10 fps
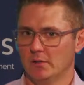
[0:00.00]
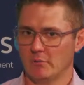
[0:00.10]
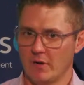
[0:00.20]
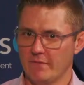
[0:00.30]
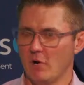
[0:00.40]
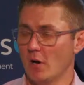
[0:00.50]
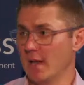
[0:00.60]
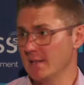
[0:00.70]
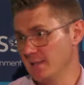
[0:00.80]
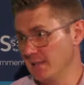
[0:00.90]

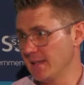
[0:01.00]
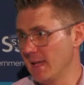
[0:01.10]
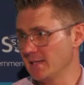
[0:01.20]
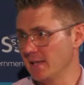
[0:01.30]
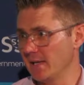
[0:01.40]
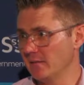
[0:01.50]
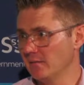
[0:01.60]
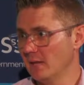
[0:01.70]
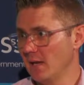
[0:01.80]
refinance this asset, we're